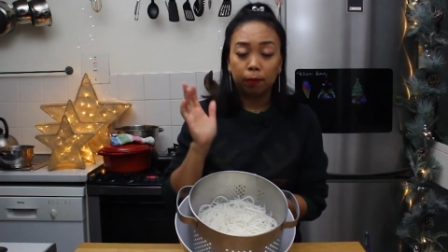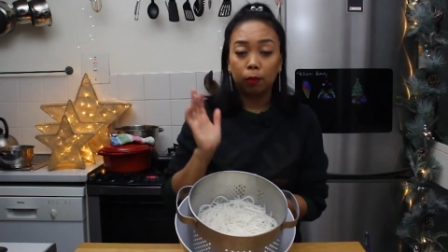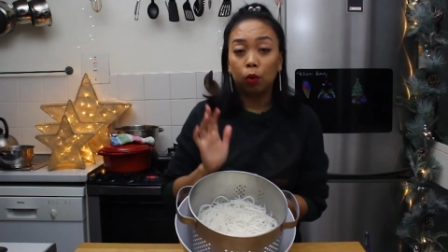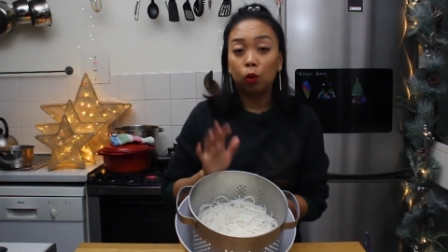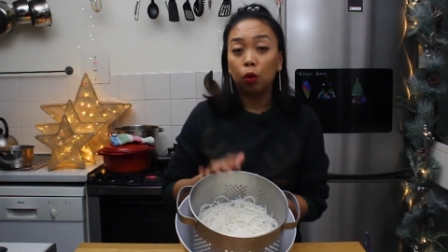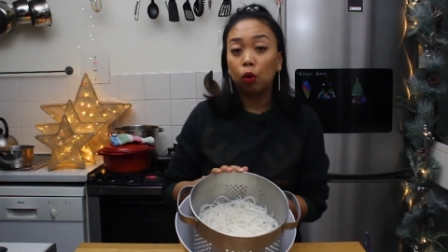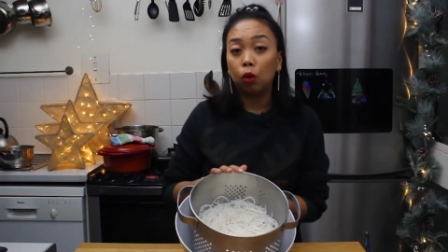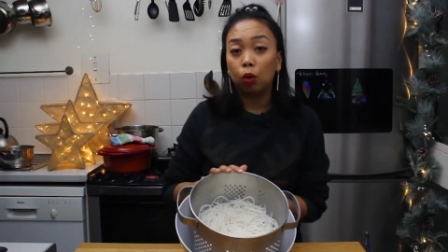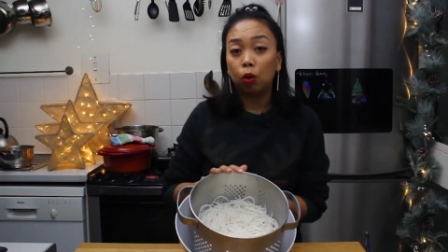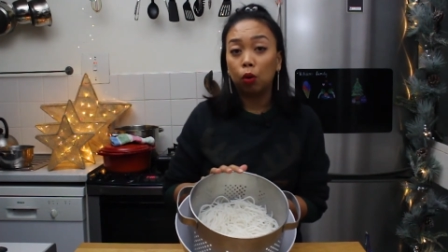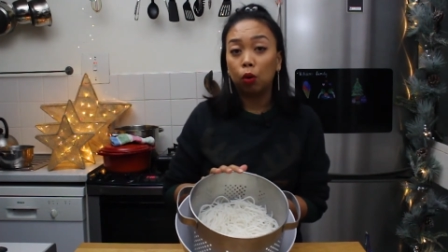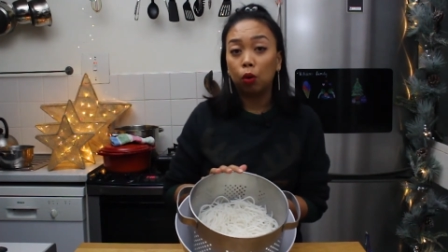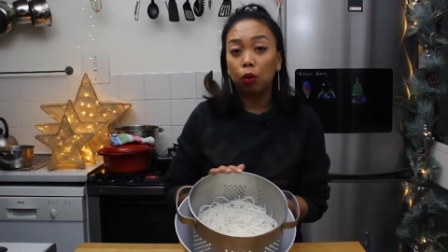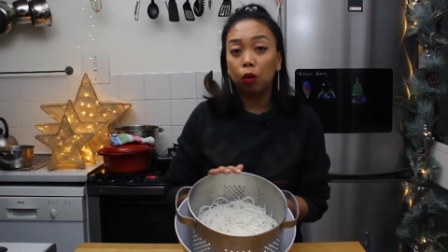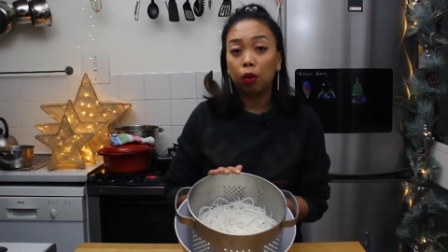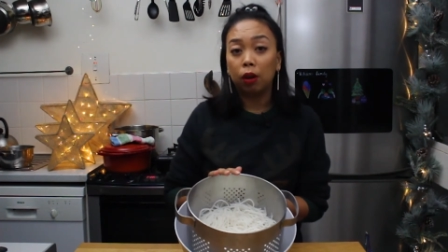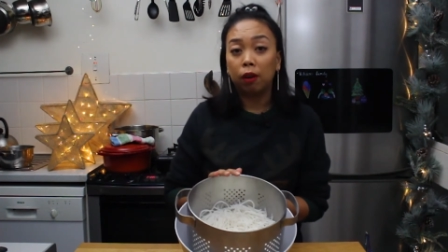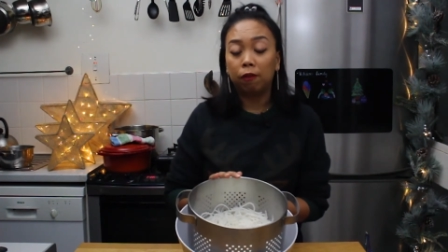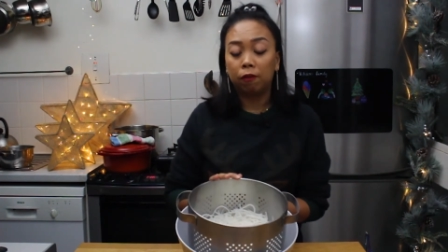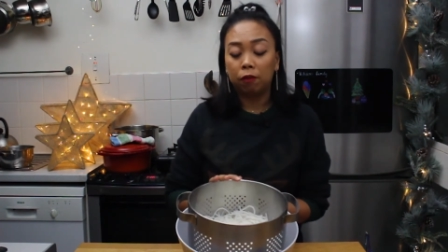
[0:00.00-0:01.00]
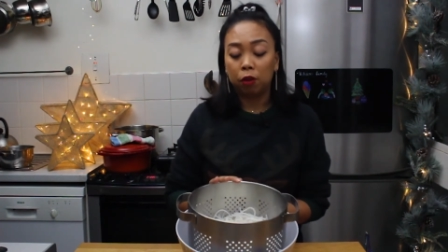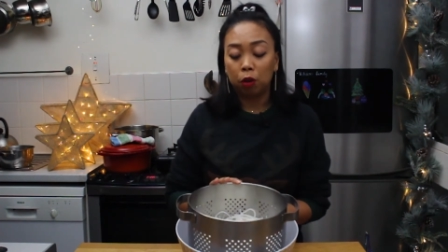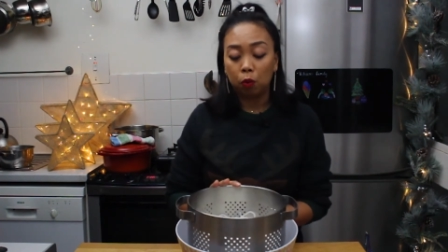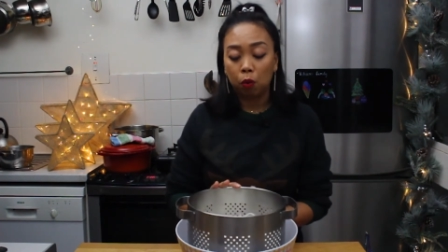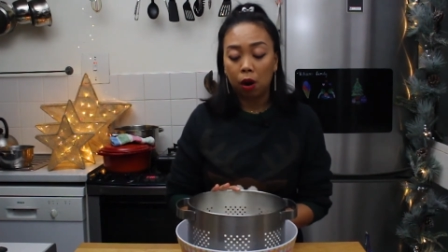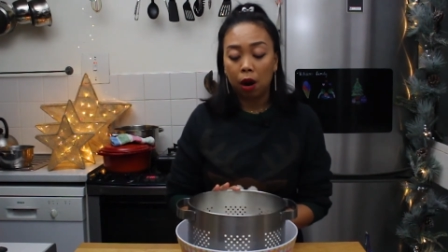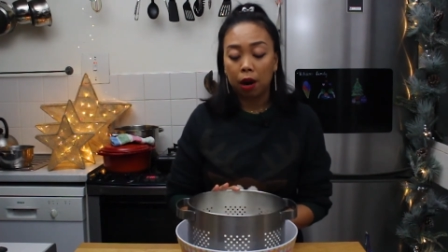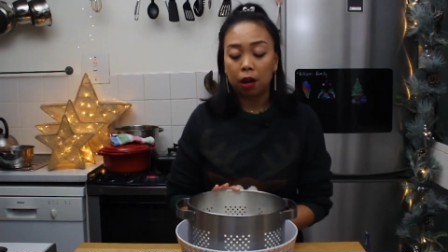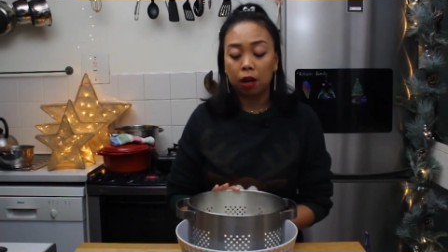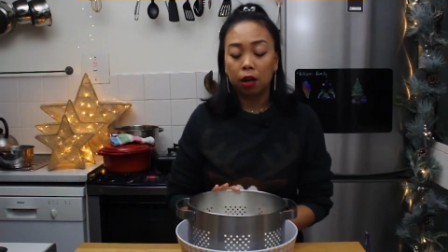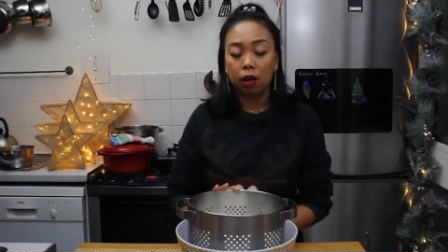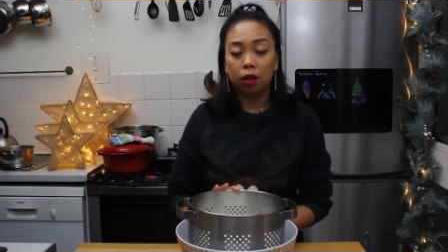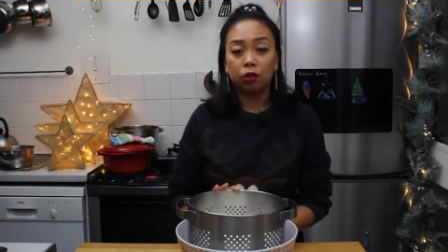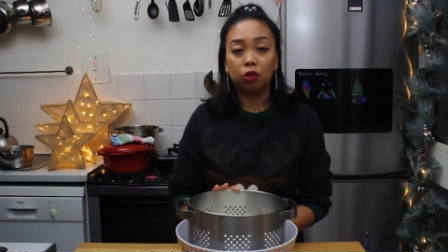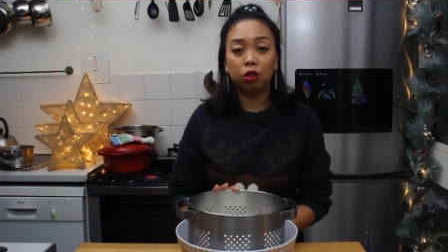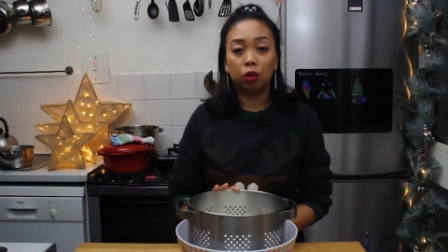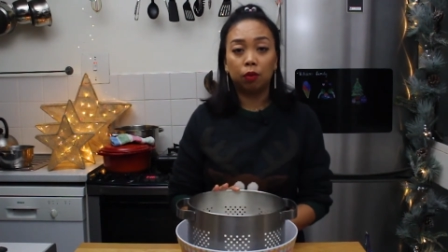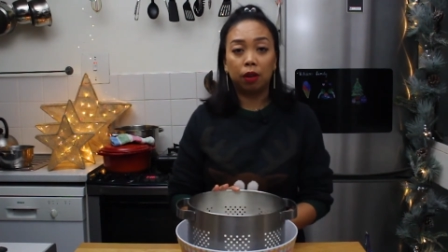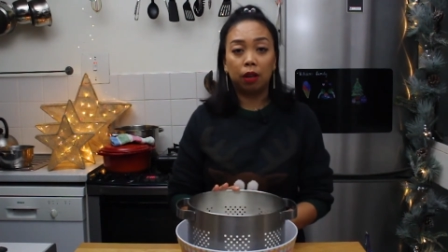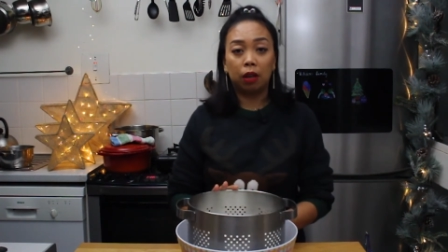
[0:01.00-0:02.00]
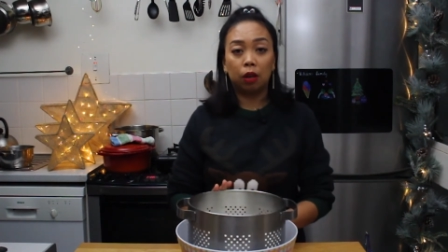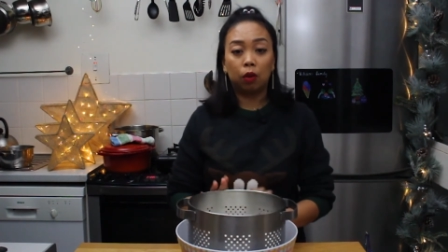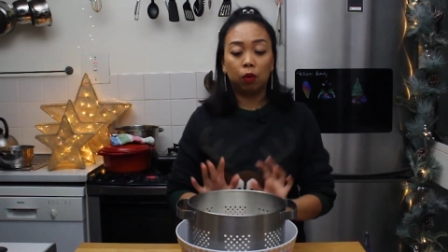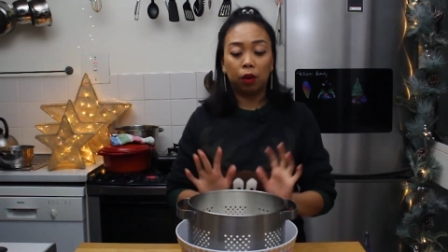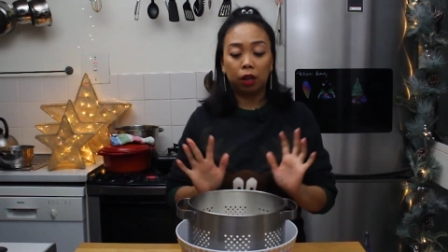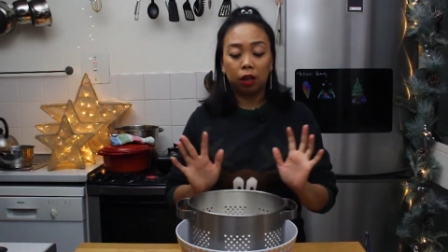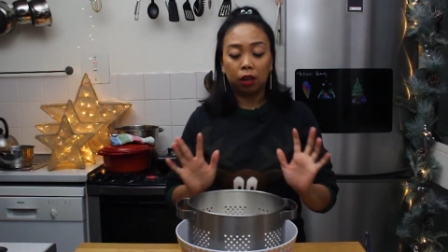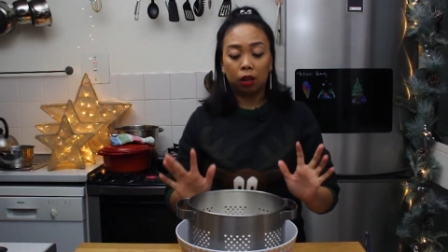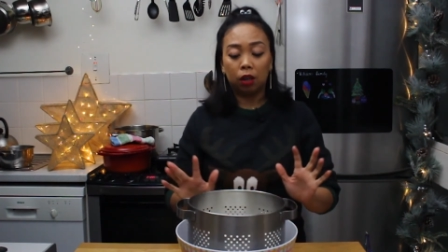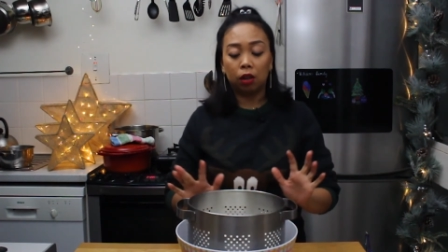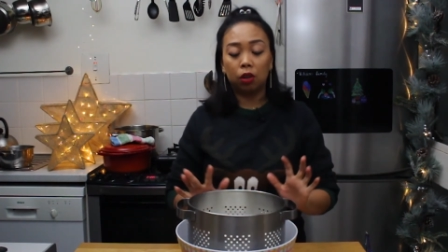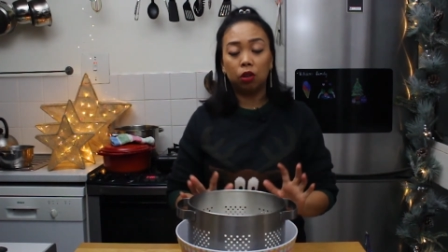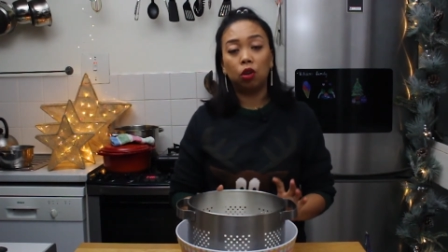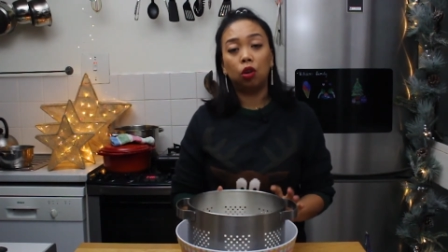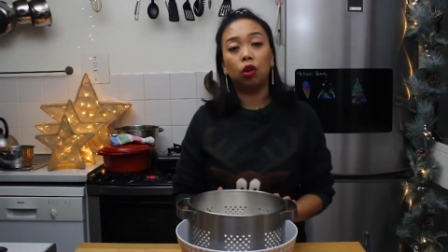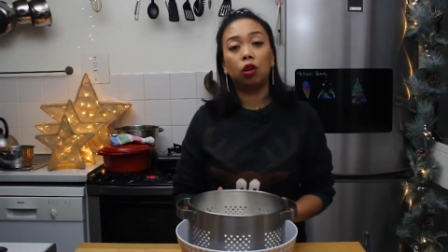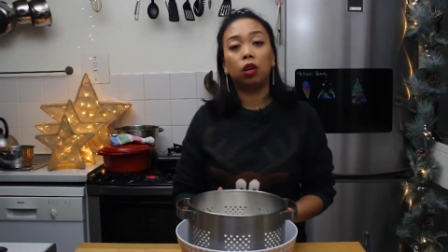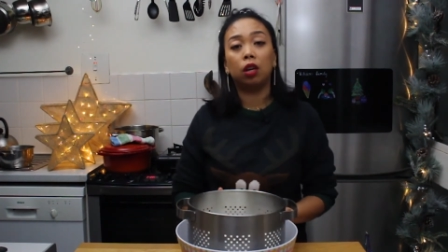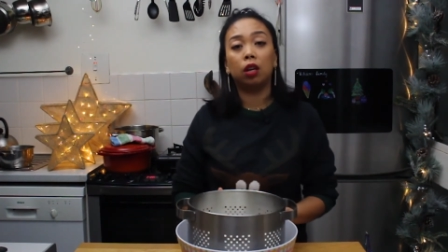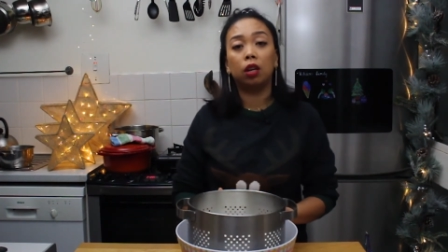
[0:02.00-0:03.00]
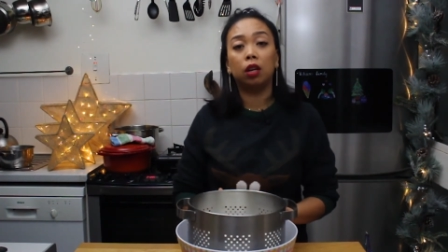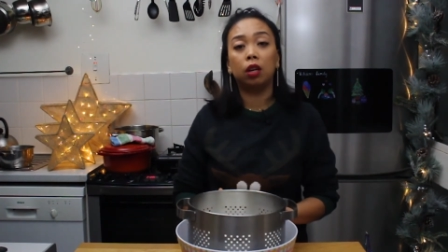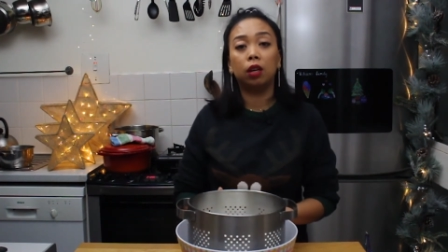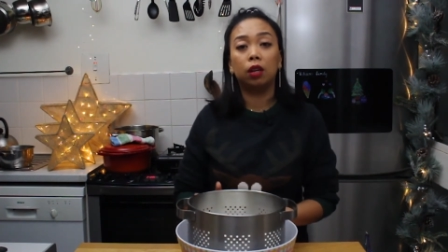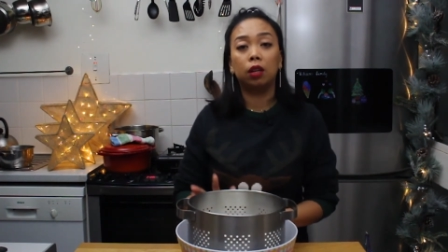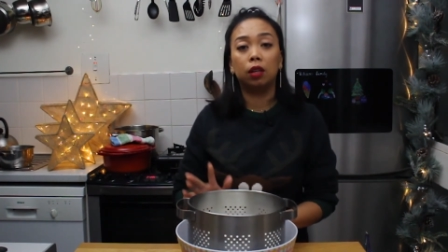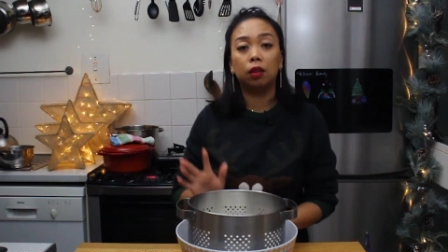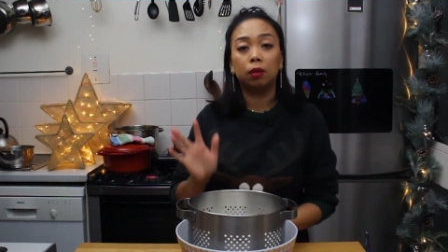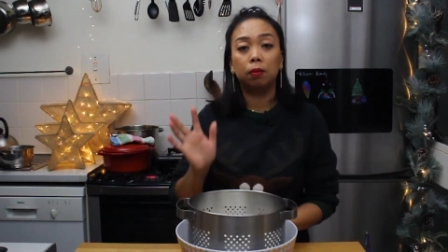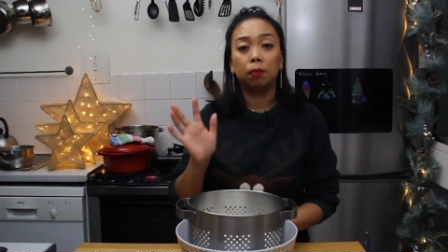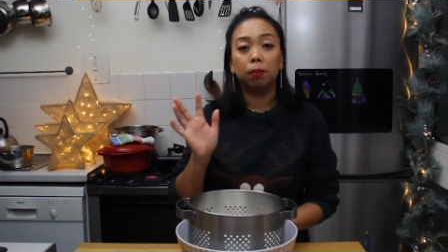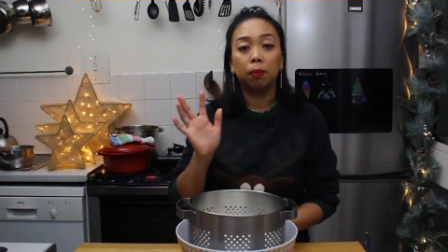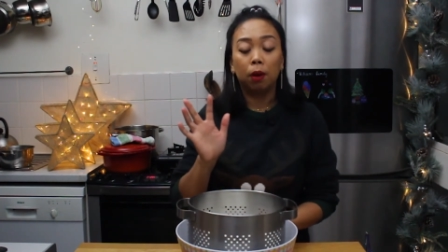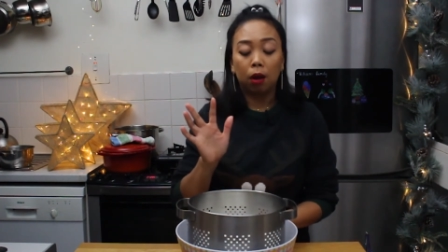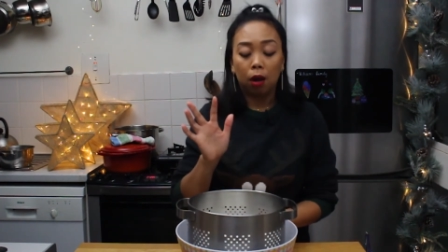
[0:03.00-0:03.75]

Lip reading: Or if you want to do it quicker, you can